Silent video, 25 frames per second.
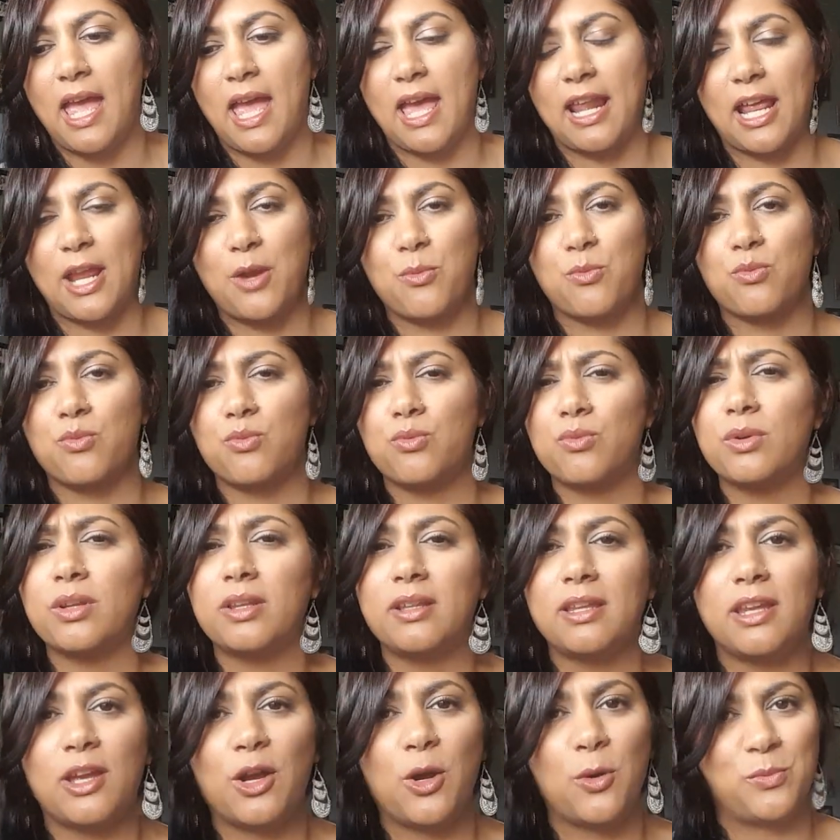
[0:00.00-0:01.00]
and I
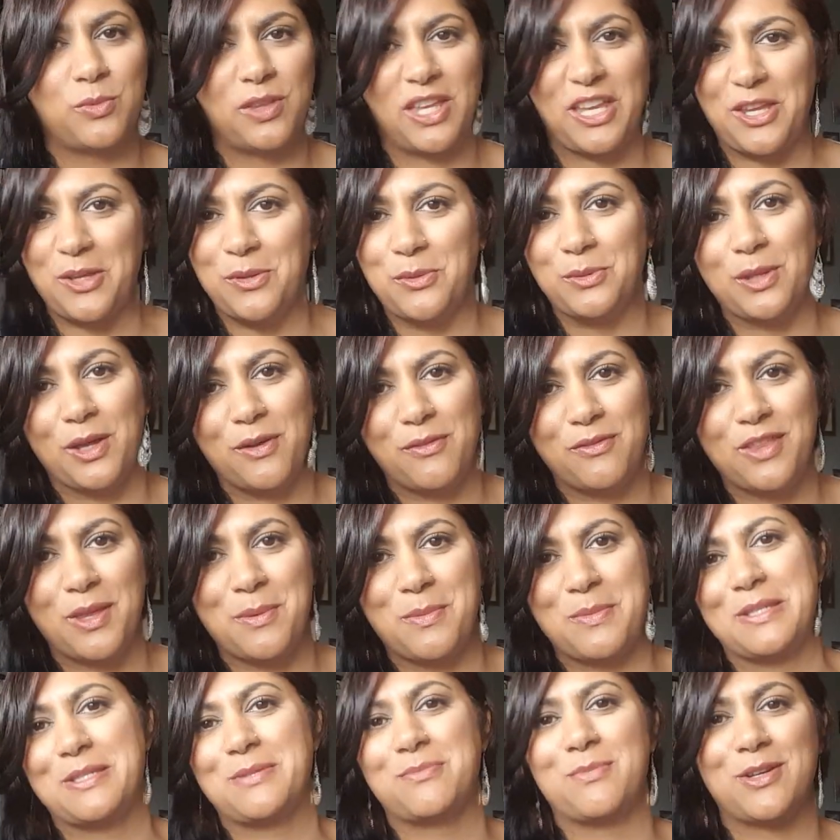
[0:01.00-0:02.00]
really hope that you love
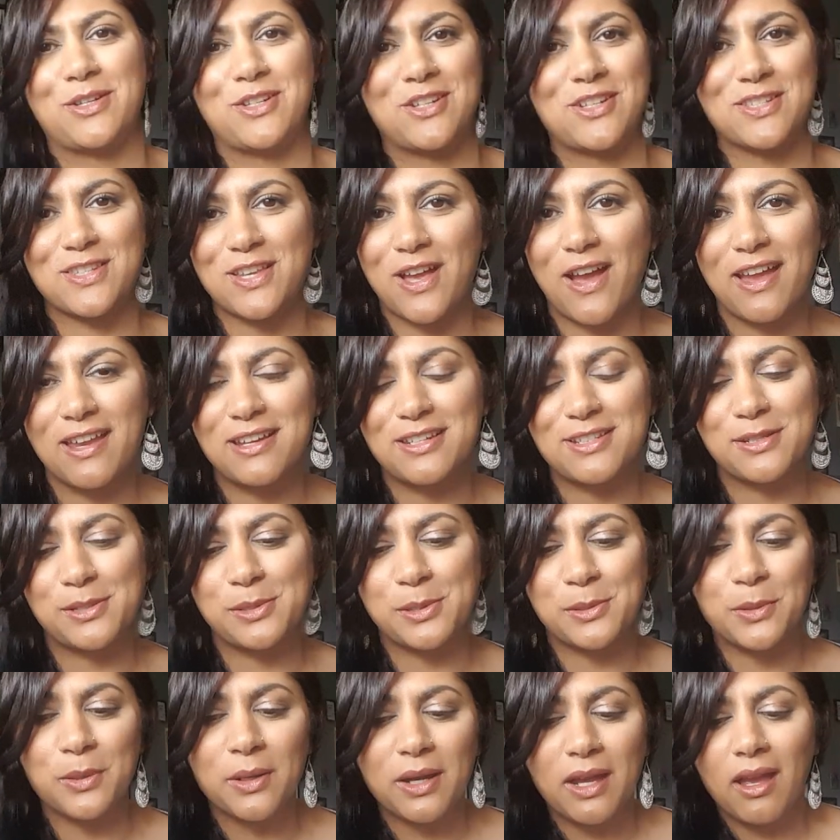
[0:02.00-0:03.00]
them as much as I
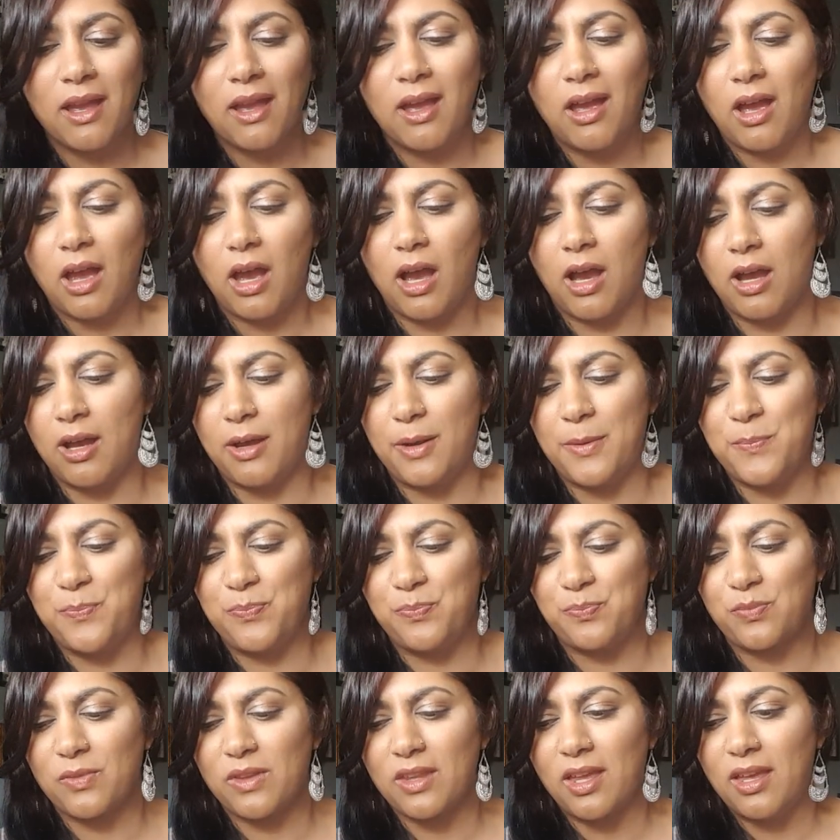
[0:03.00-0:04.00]
do.
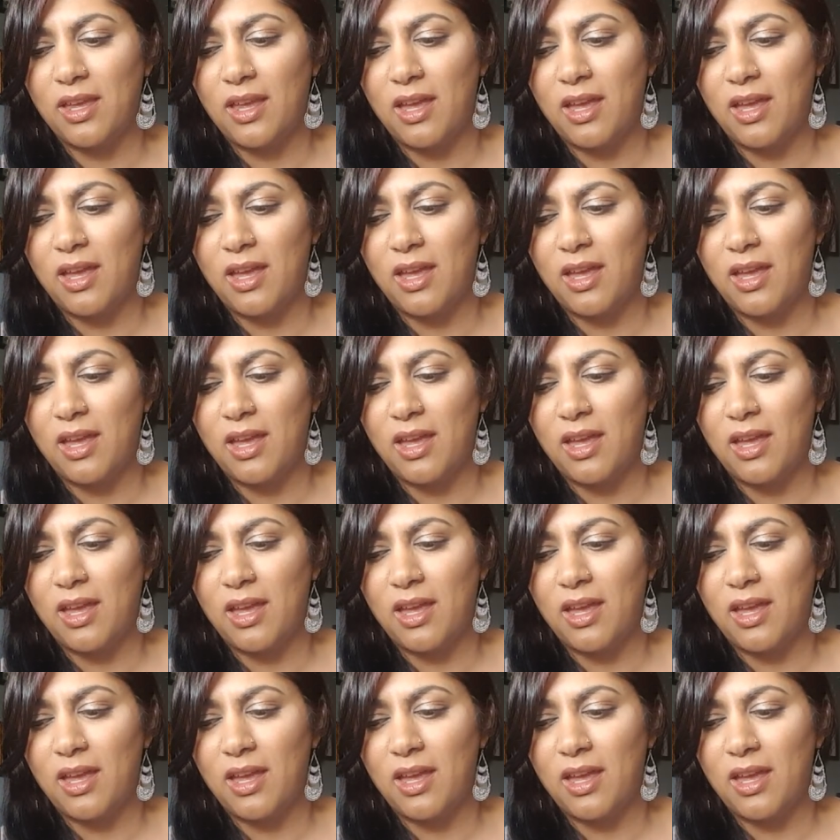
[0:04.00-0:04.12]
Um,